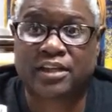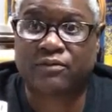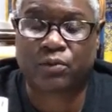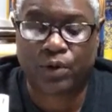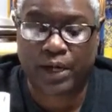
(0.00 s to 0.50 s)

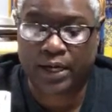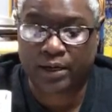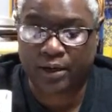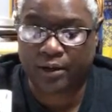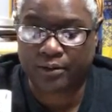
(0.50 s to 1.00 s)
everywhere I
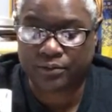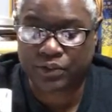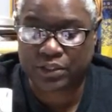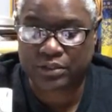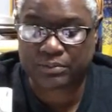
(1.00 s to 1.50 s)
go
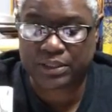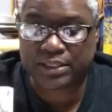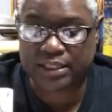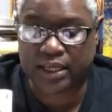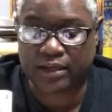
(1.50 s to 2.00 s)
just to be
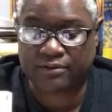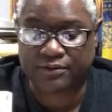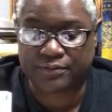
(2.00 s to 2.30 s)
safe.